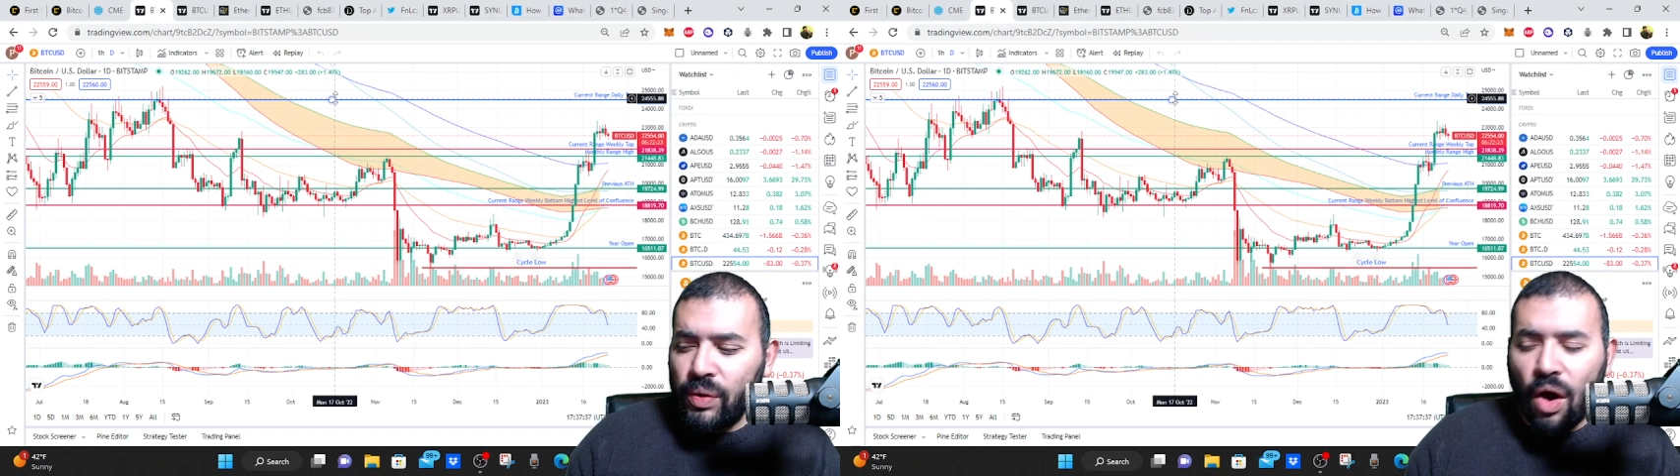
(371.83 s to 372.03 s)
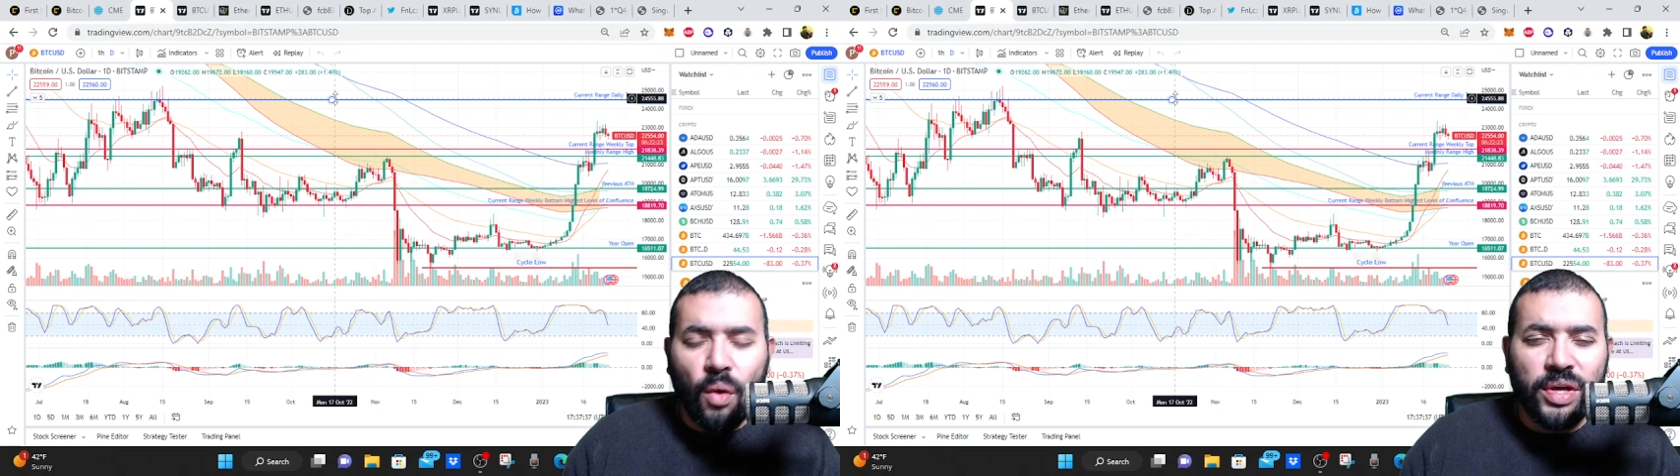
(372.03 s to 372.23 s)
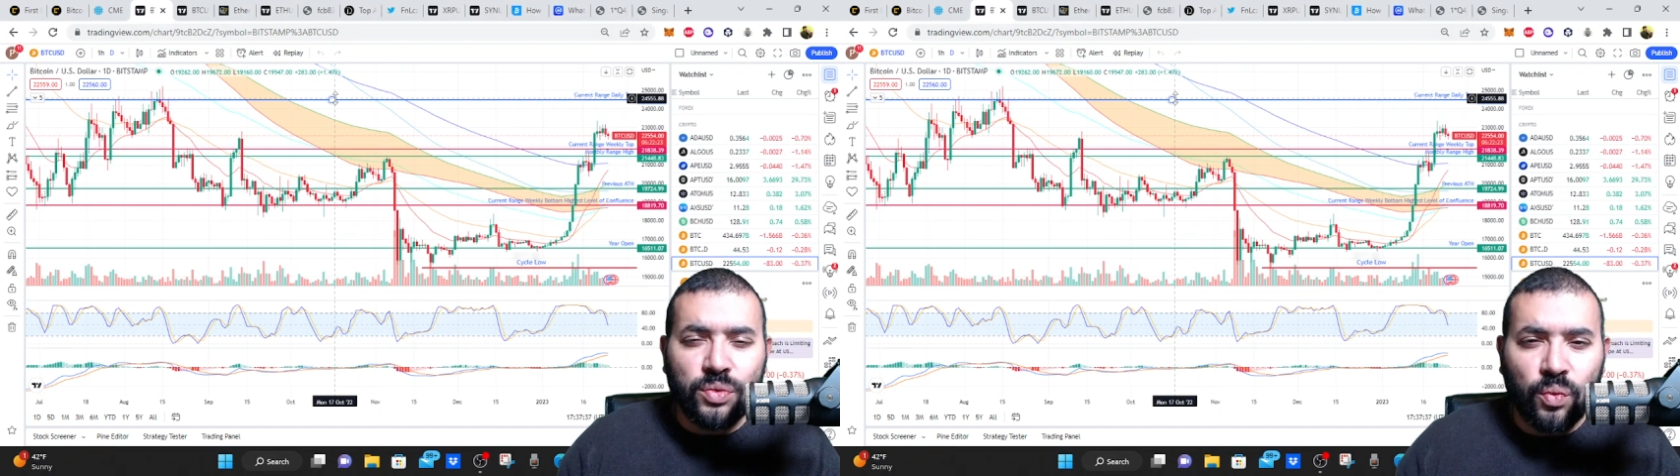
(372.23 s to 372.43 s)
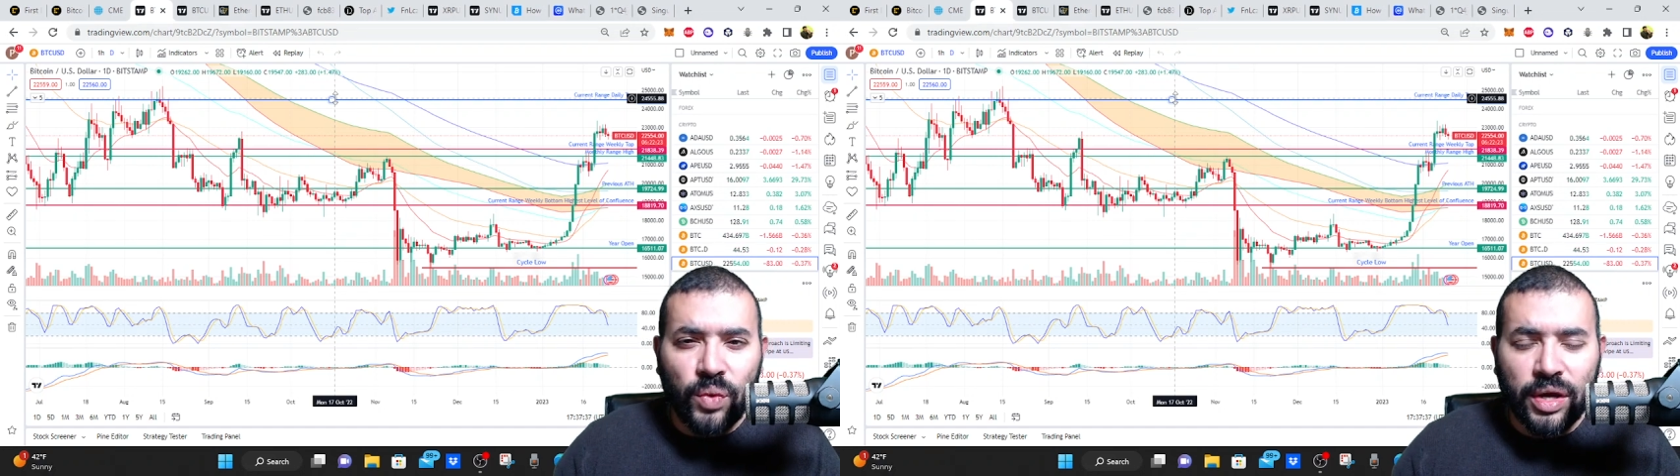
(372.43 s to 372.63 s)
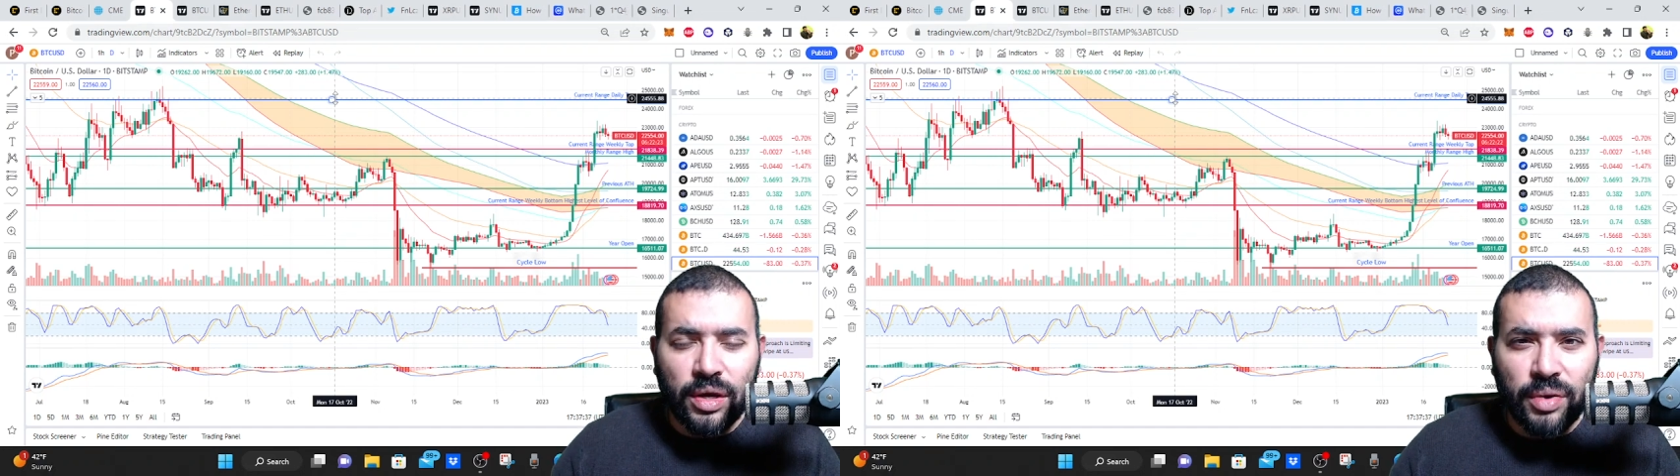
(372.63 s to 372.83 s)
always
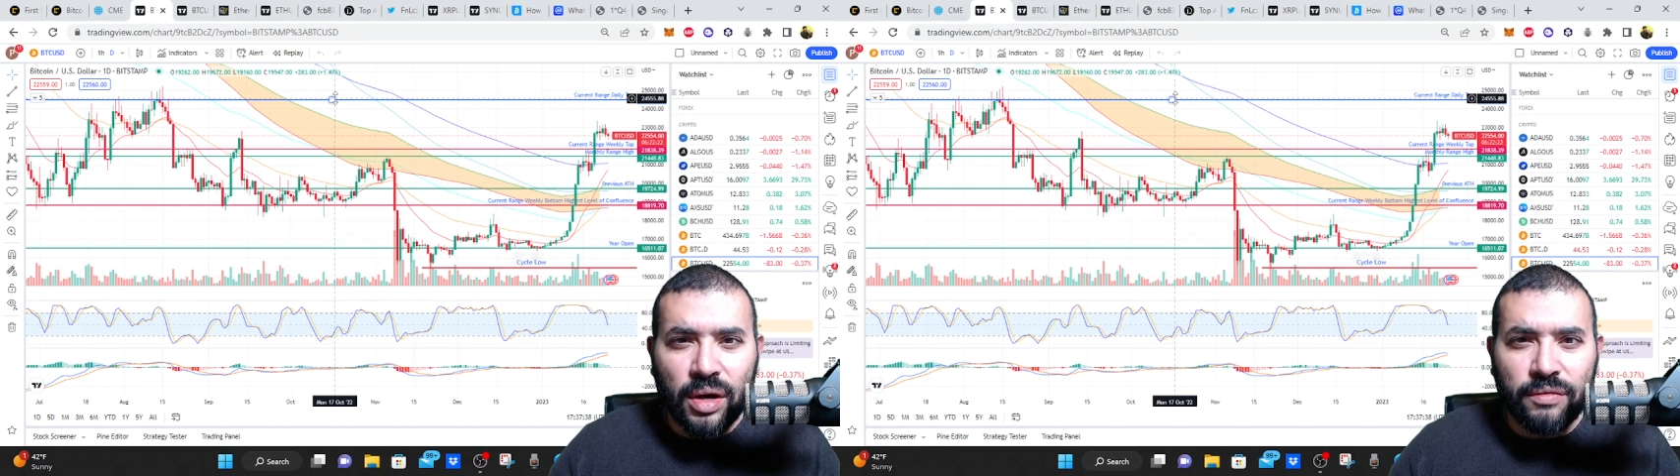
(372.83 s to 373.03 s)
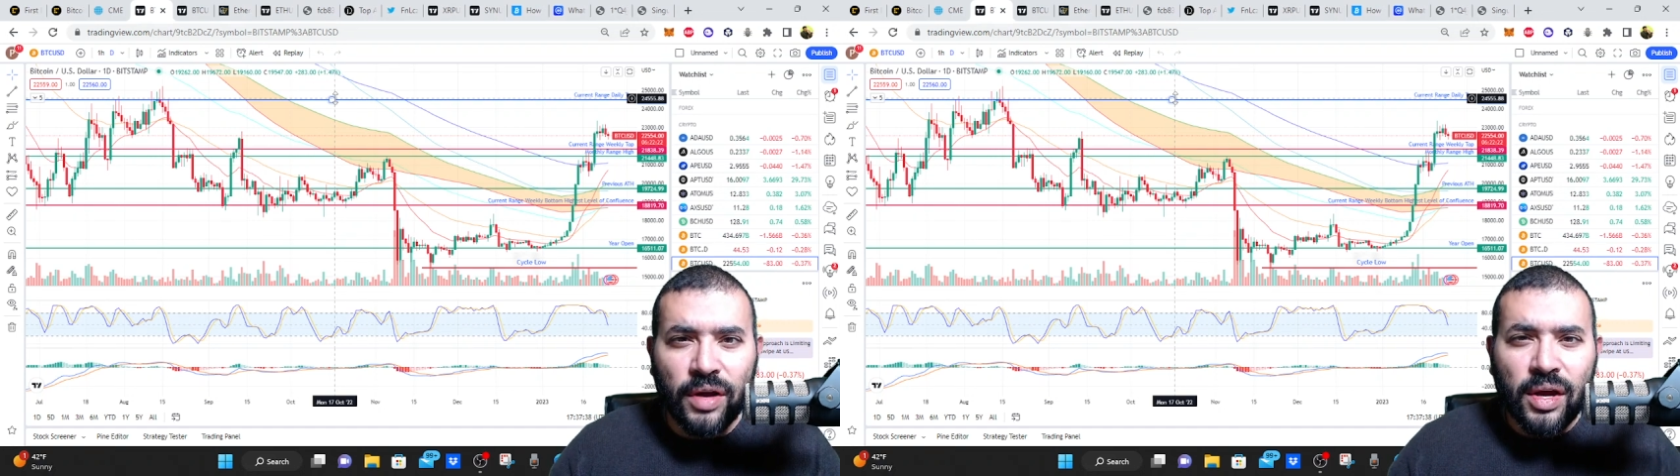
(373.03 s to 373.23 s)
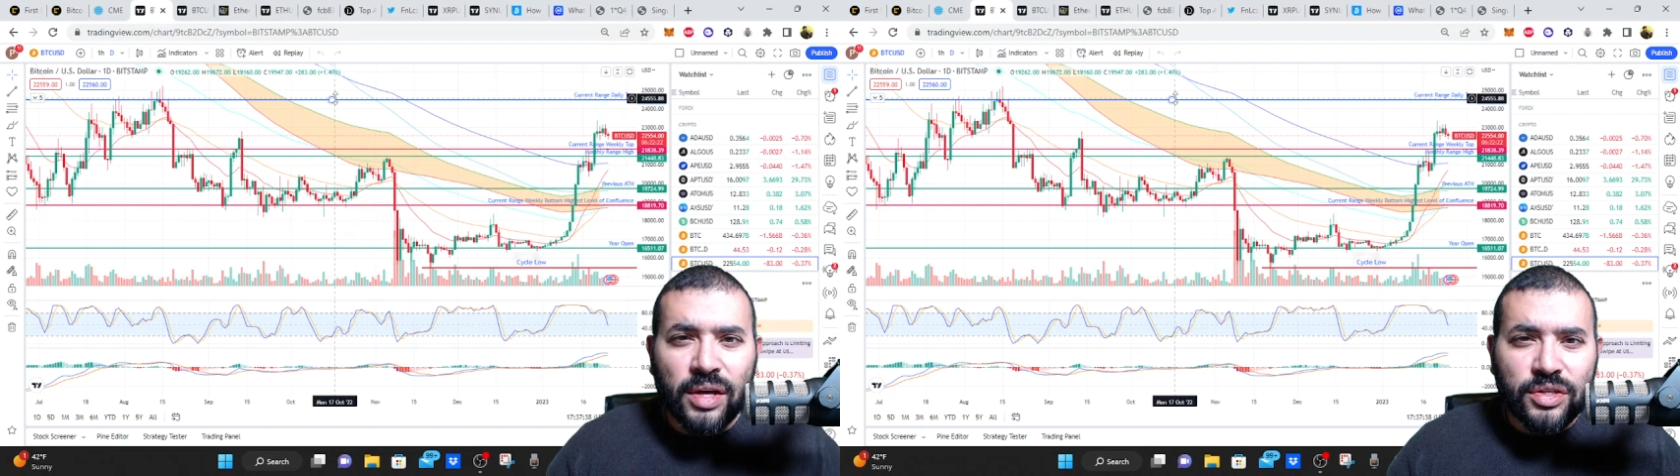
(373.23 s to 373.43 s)
wick above above